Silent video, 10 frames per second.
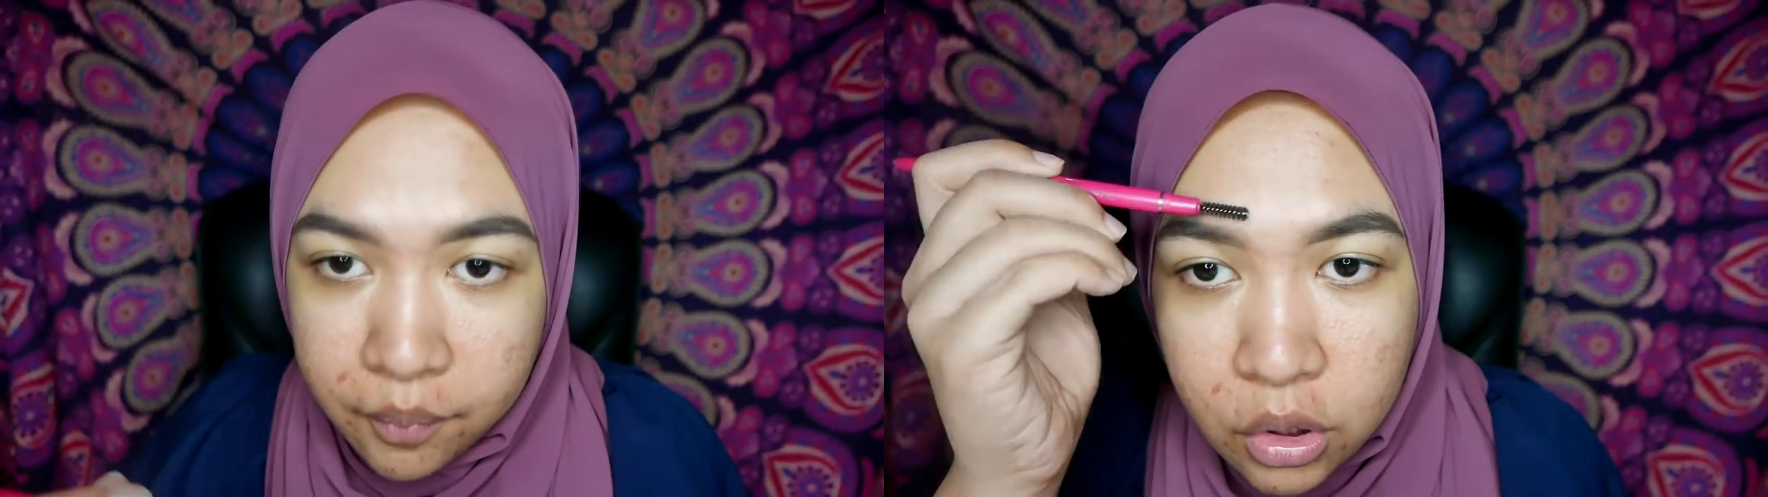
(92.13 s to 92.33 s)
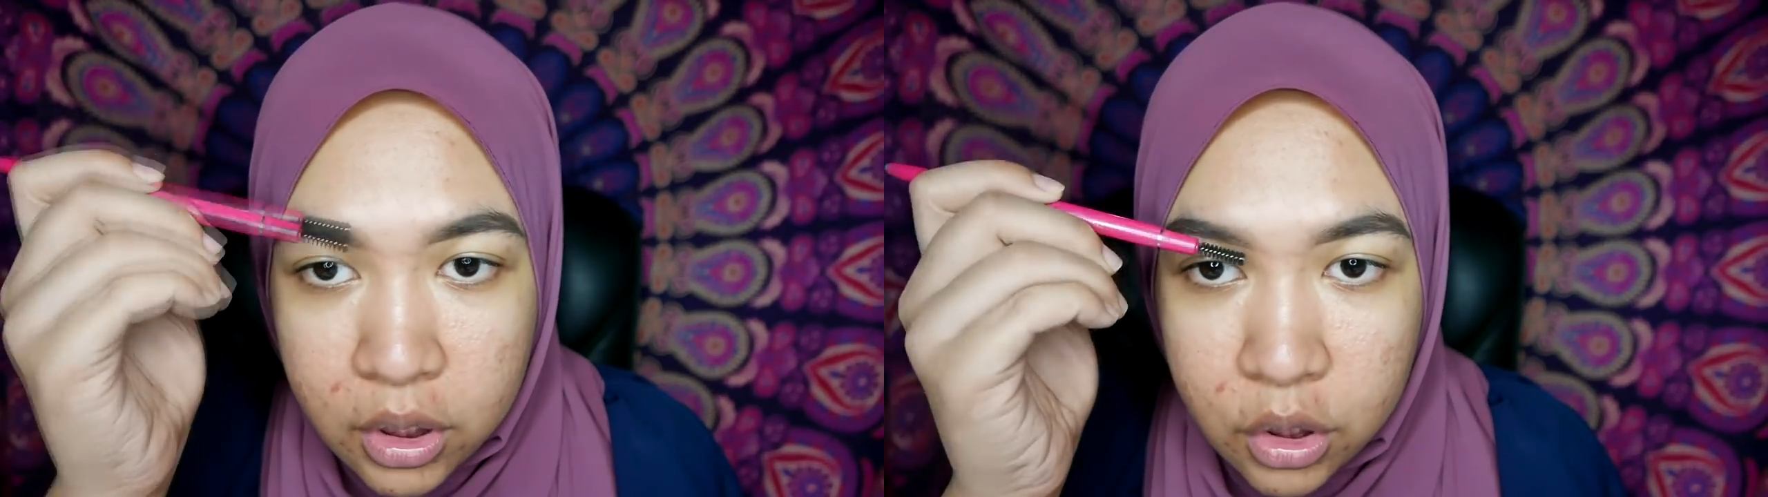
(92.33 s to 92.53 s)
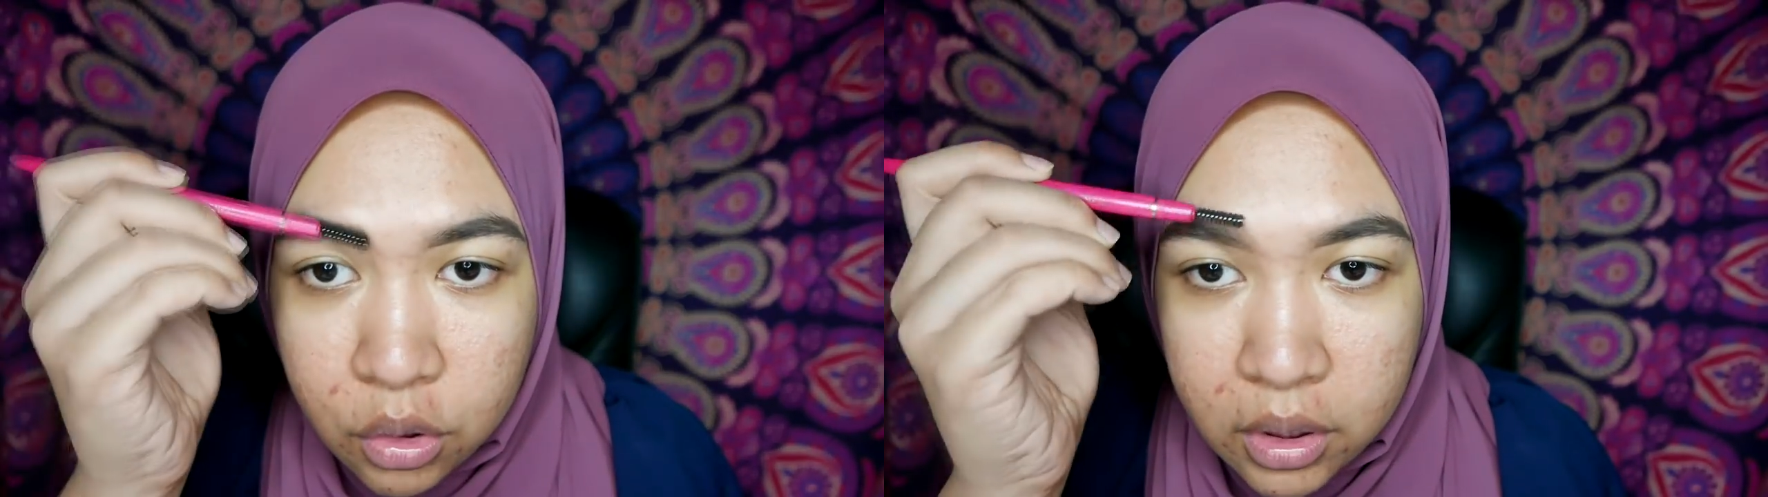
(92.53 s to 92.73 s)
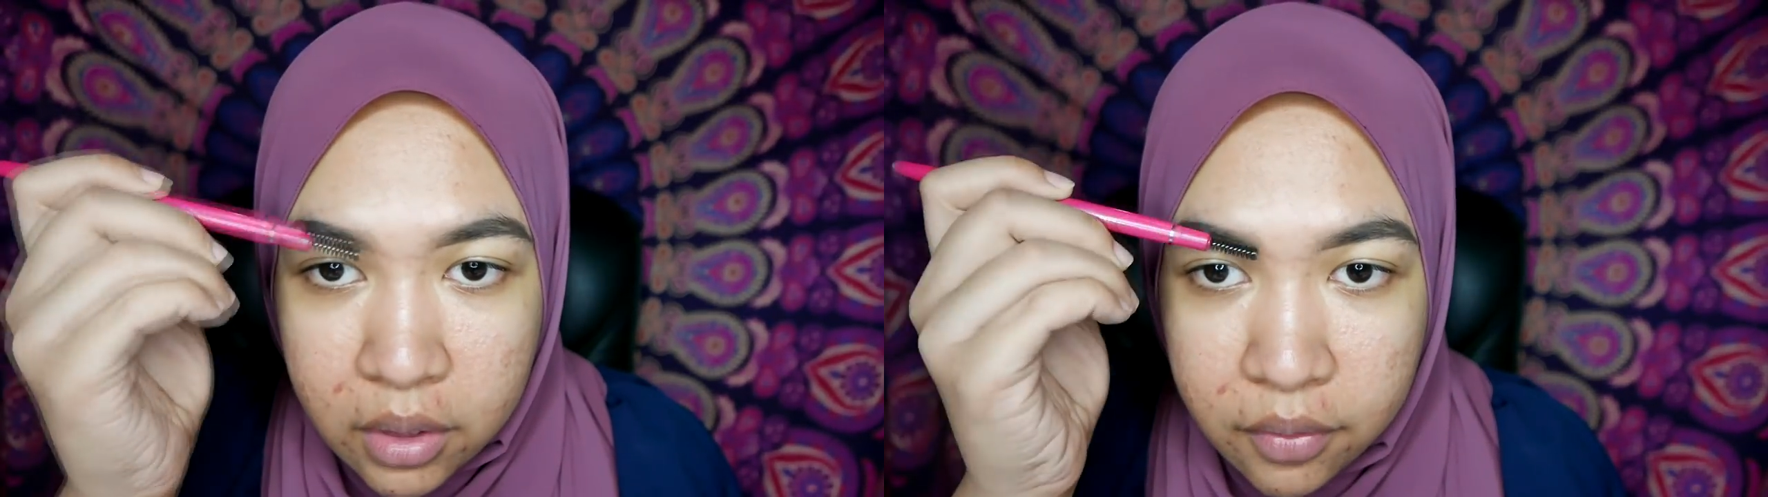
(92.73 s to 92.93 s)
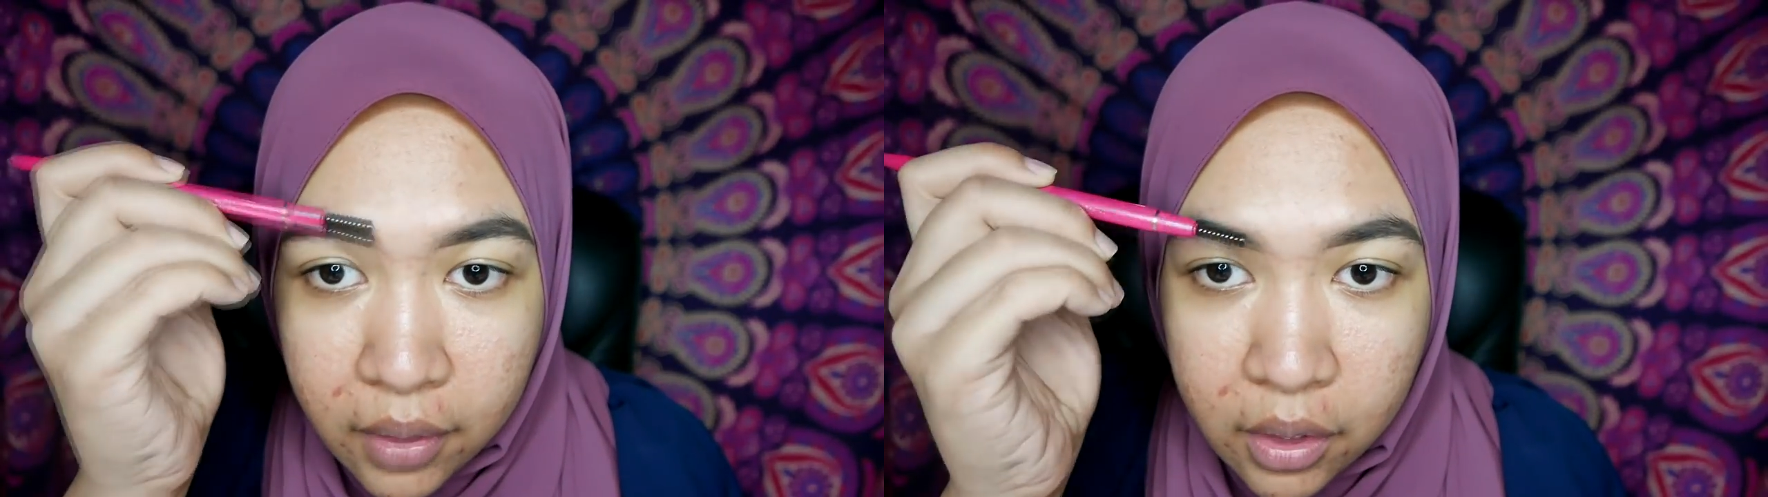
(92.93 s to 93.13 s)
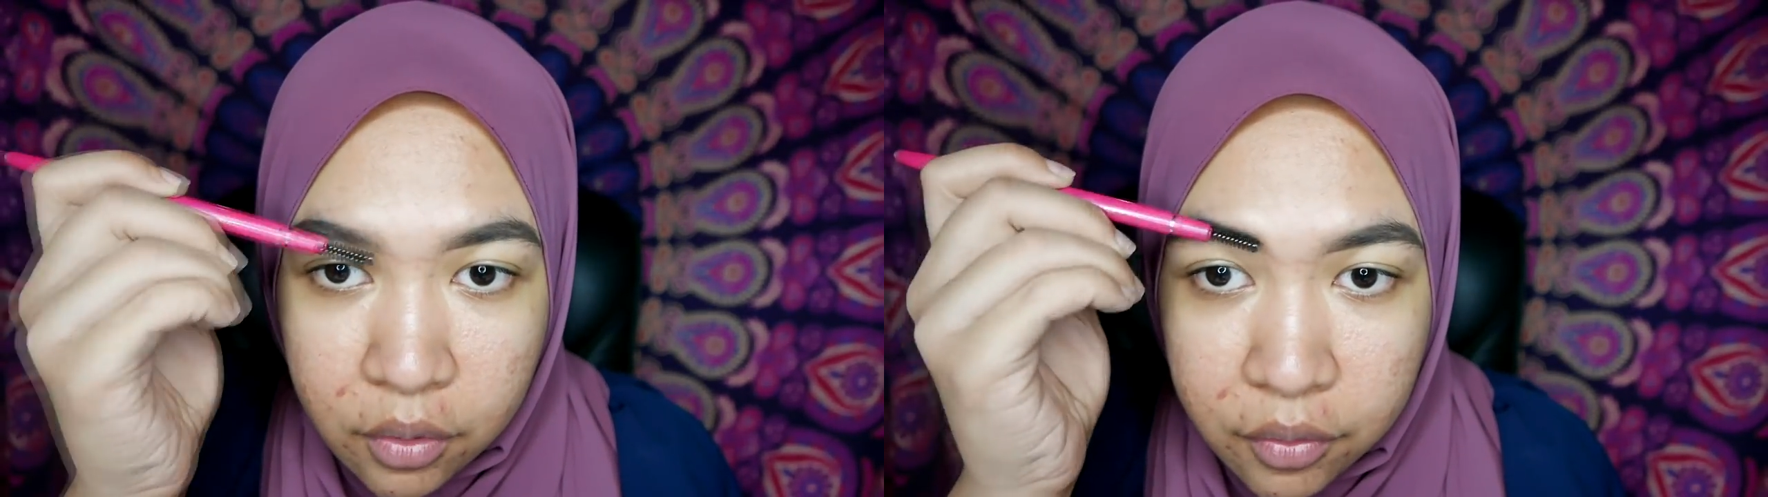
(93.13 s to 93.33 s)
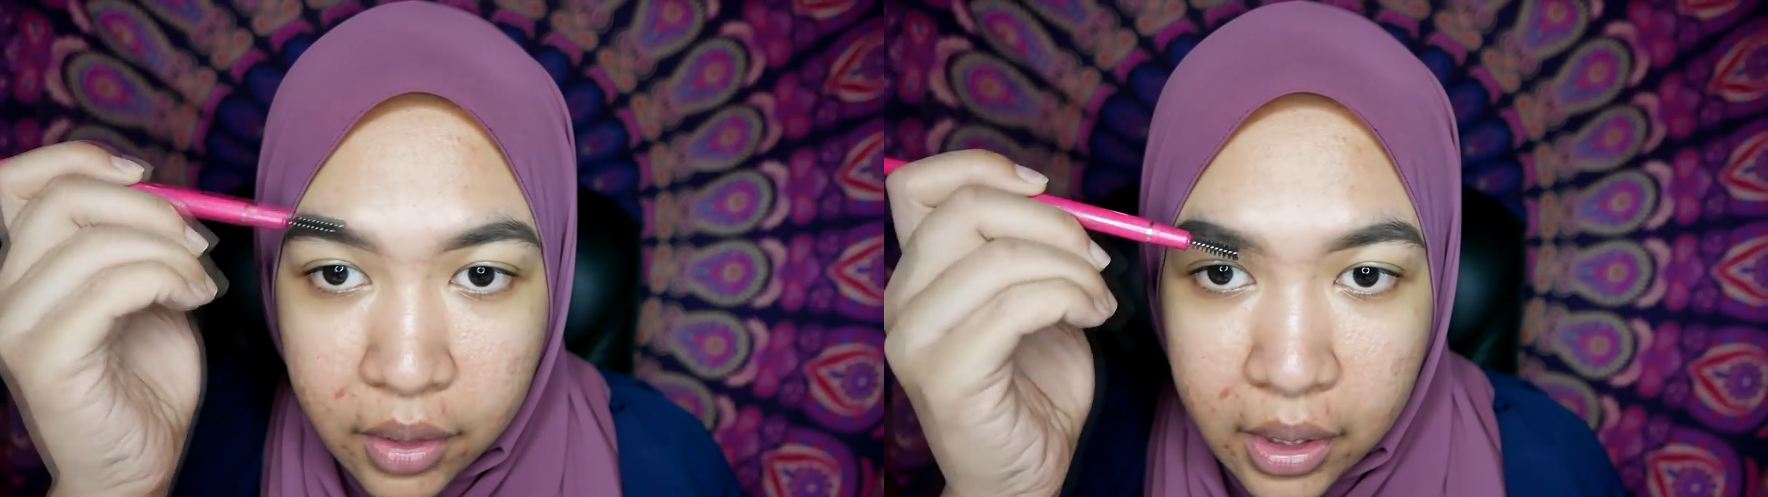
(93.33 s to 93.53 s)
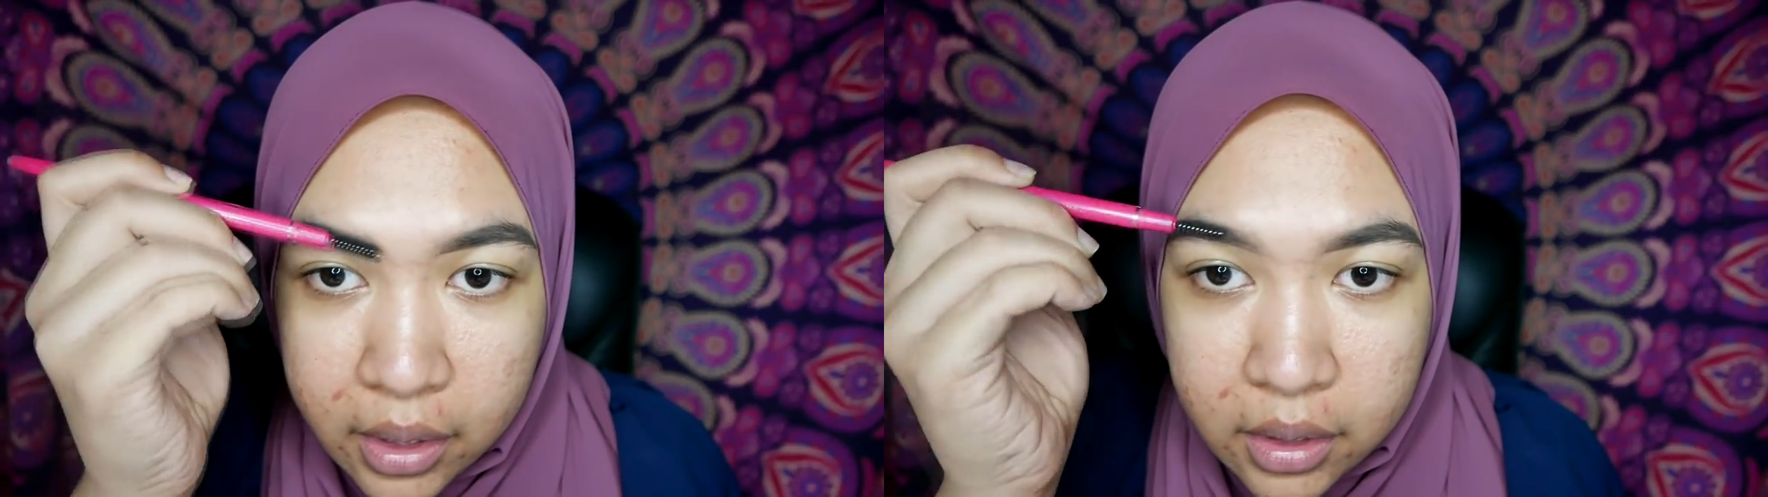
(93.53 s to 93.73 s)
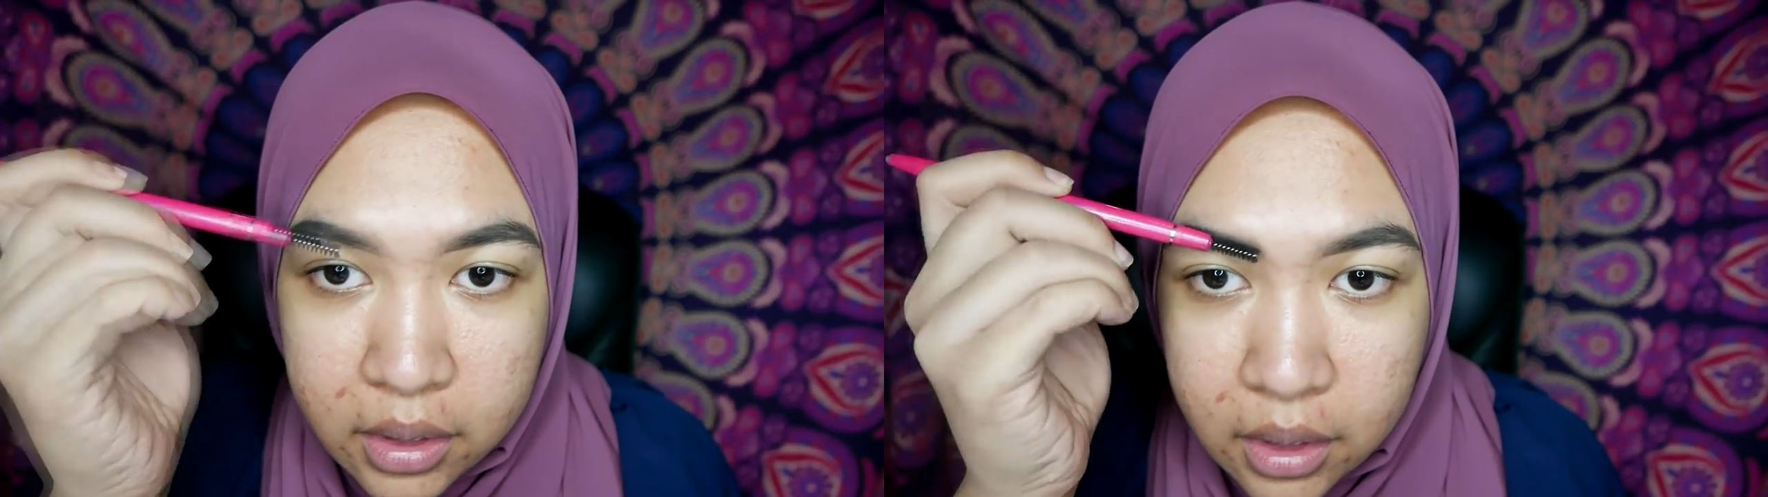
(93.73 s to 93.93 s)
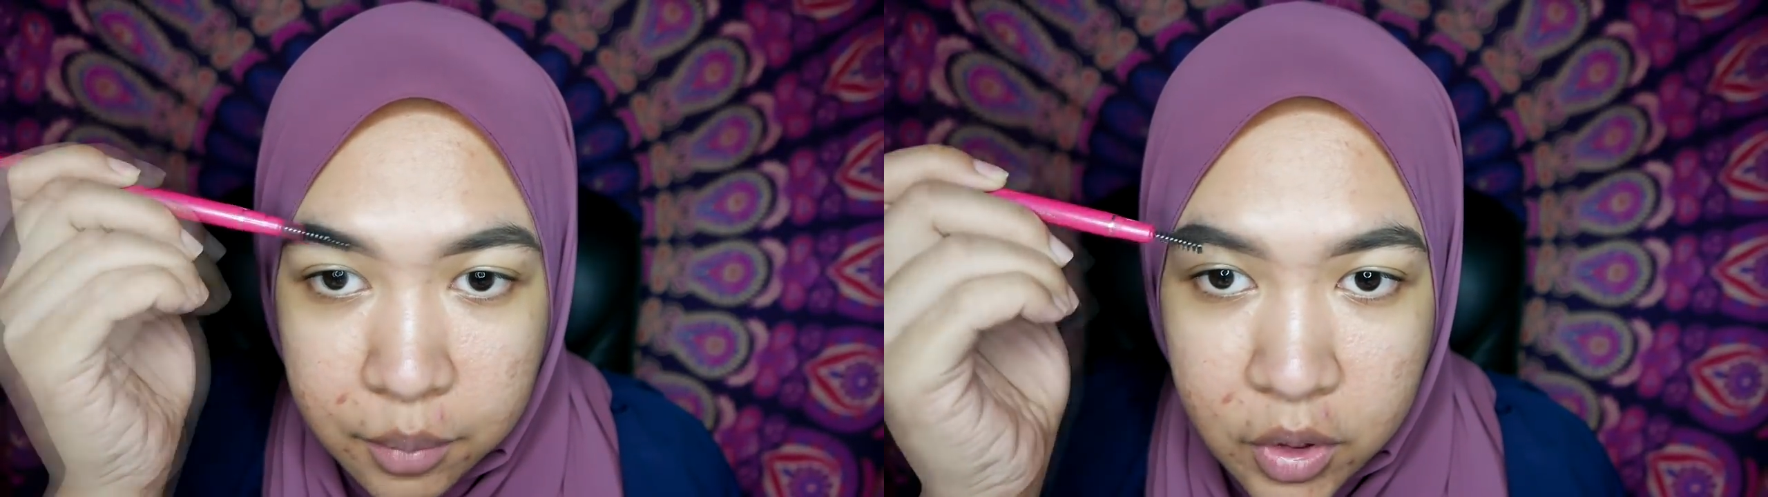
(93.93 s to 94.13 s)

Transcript: So it's good if I could find some